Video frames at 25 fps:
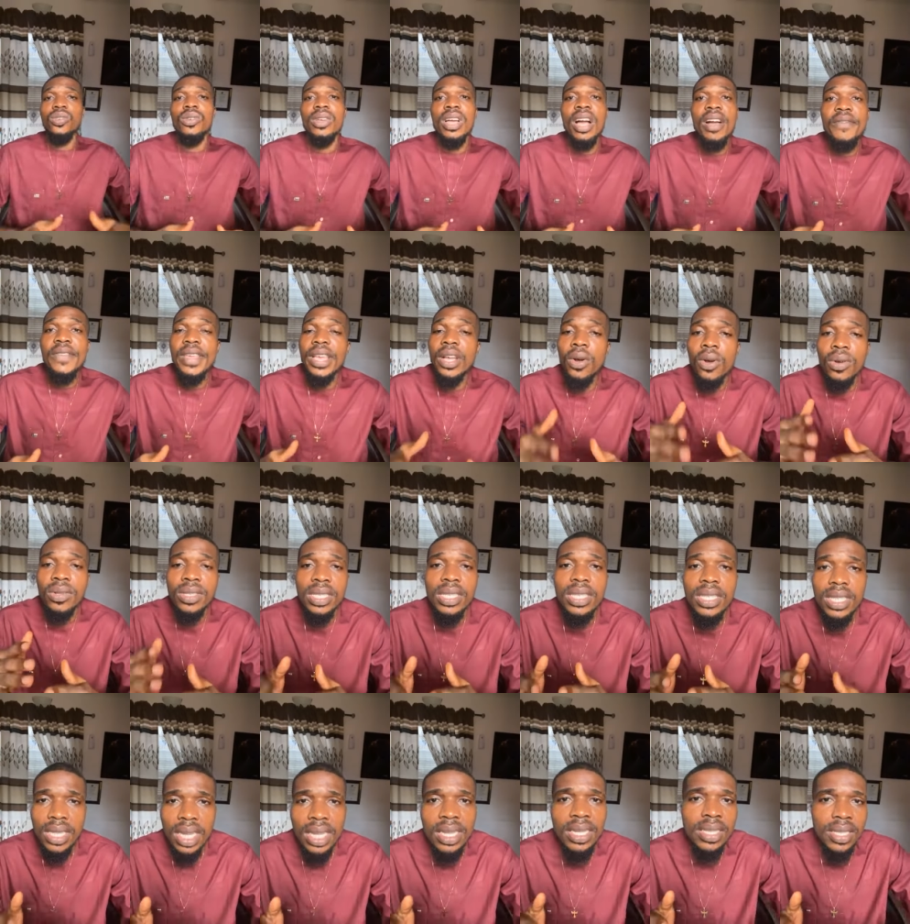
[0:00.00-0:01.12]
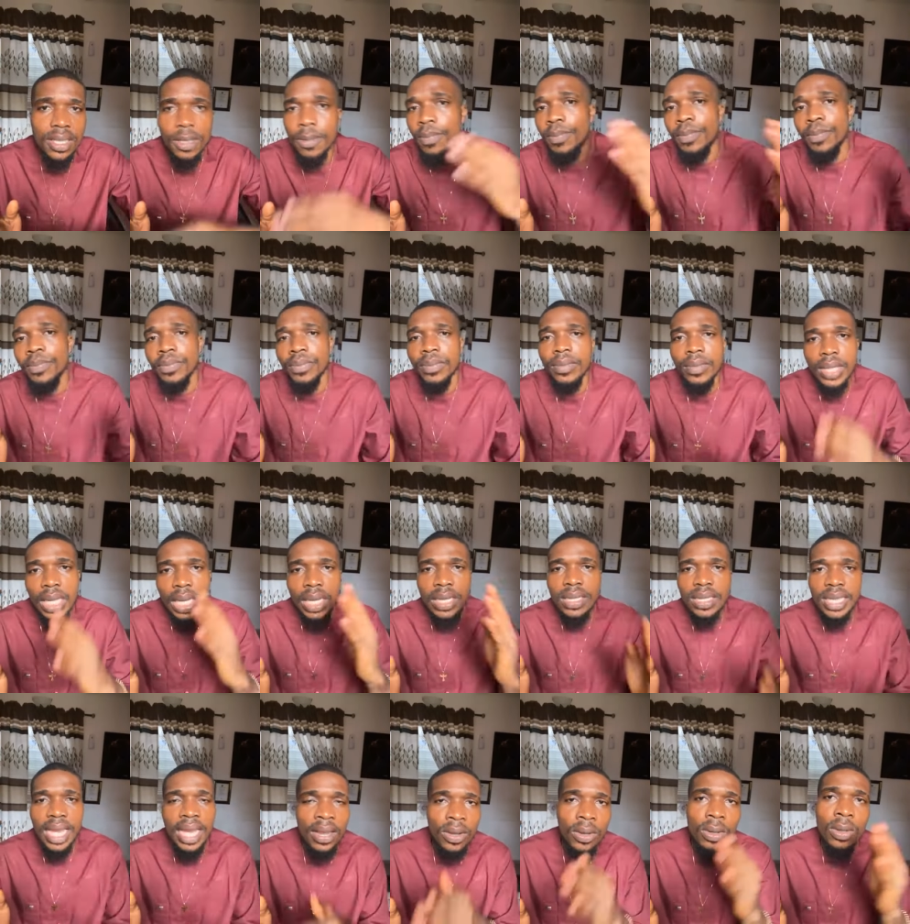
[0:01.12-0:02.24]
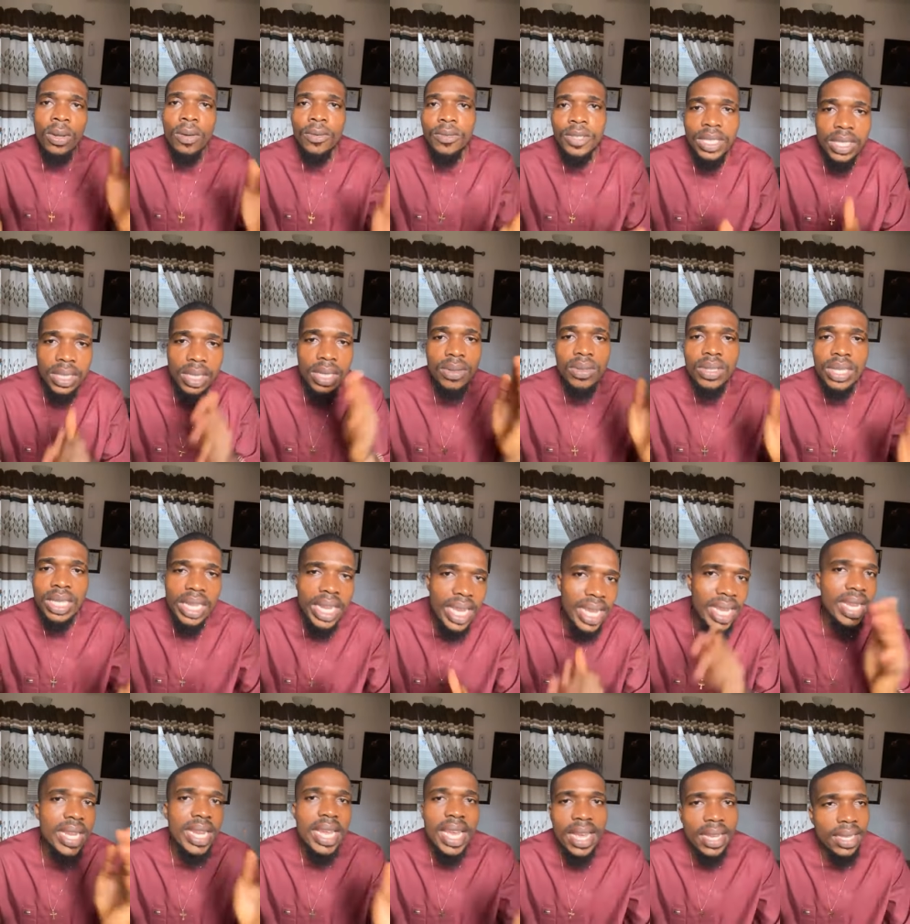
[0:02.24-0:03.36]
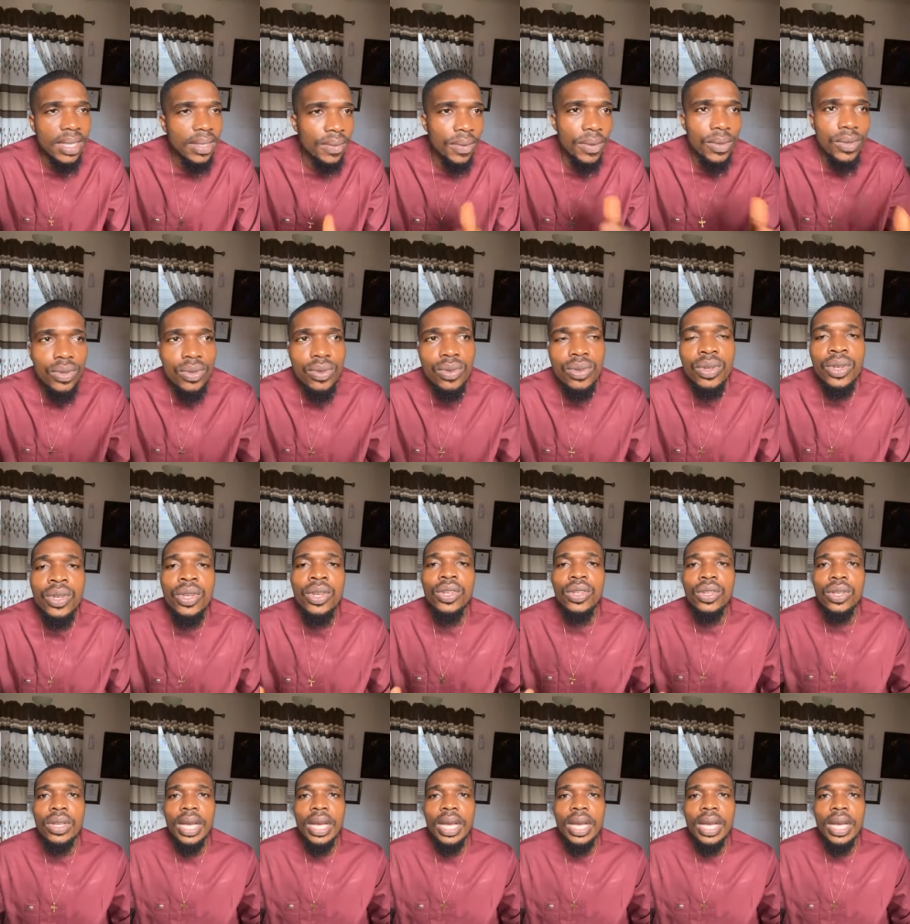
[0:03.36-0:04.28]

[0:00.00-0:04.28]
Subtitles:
So you have a consistent cycle of snails laying eggs for you.